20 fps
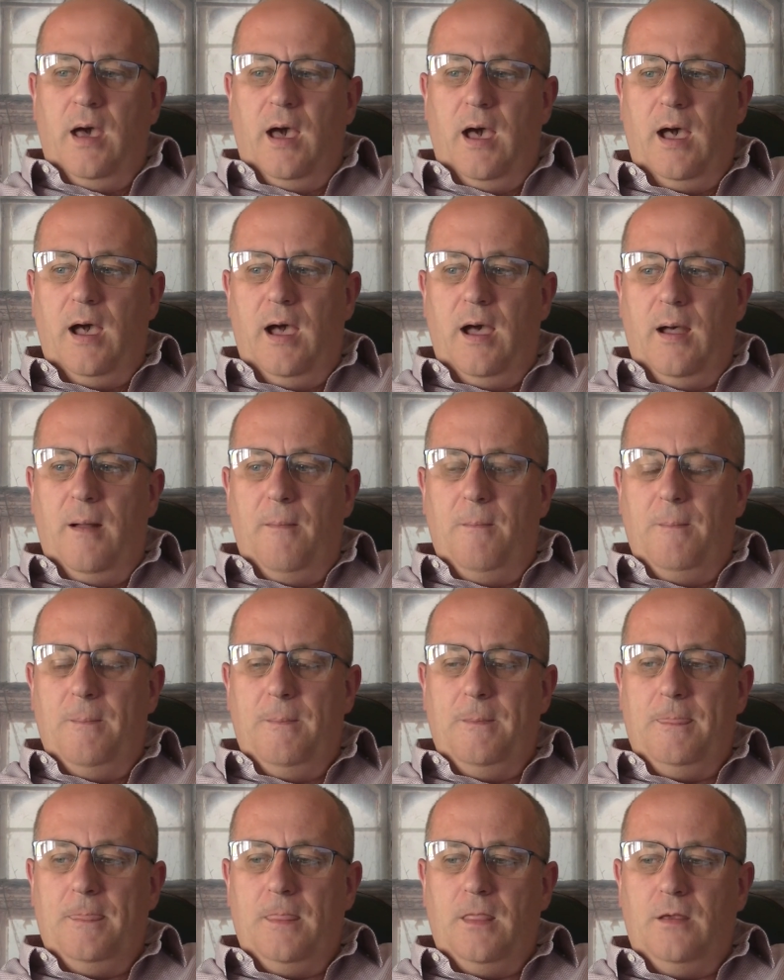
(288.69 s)

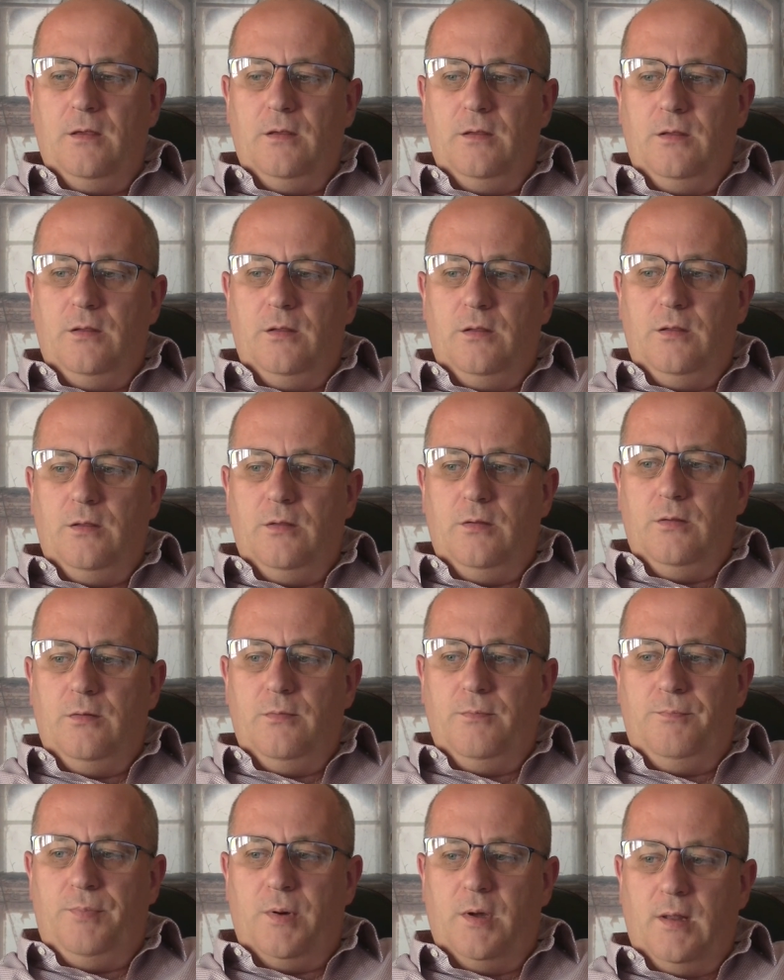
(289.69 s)
Um,
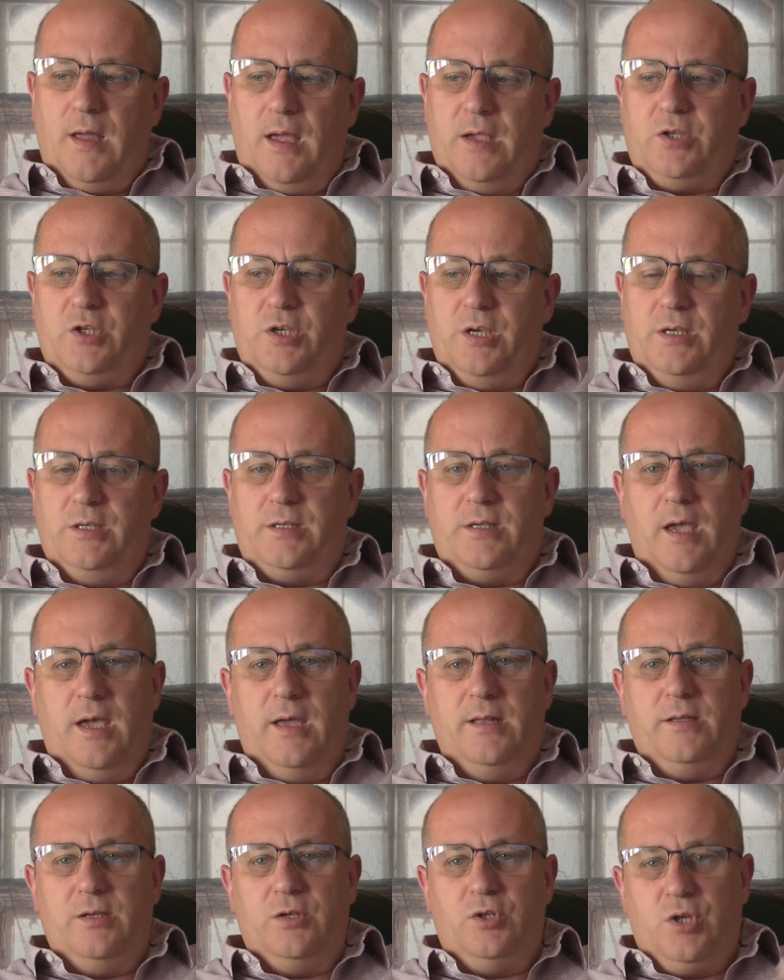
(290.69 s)
but as she
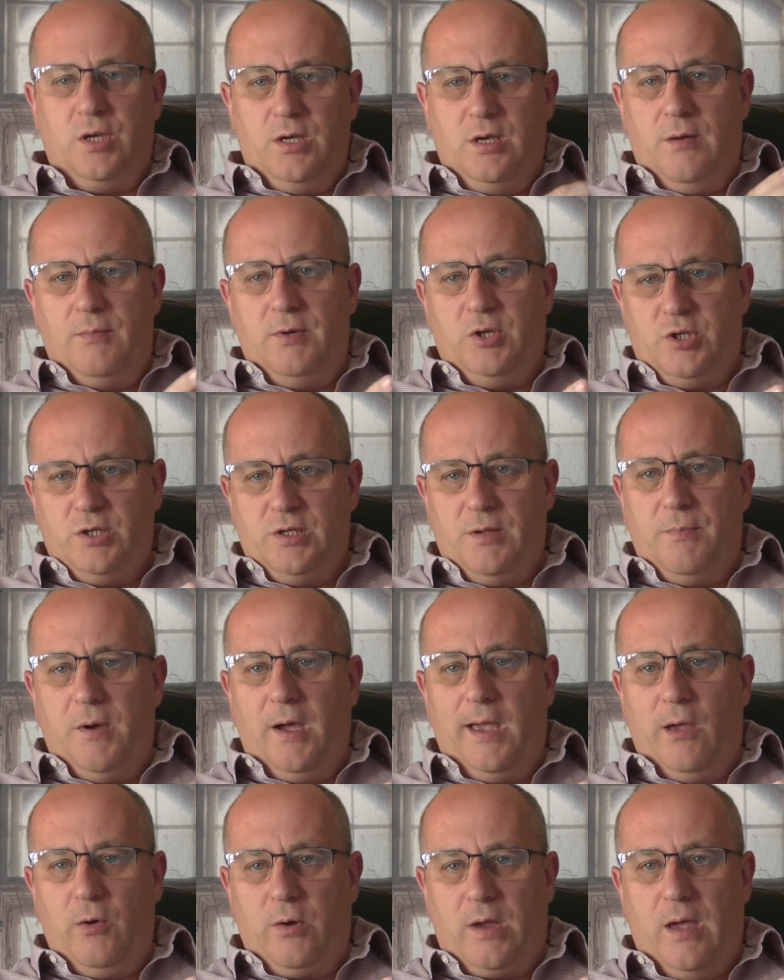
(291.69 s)
said, she I mean she's a
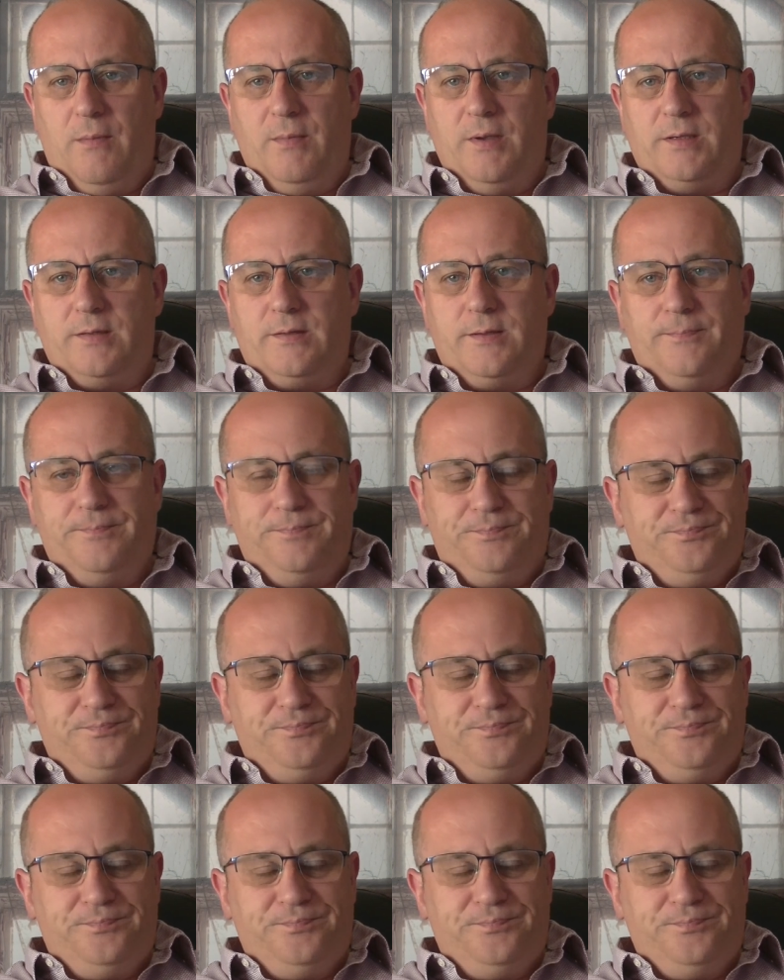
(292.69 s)
biochemist,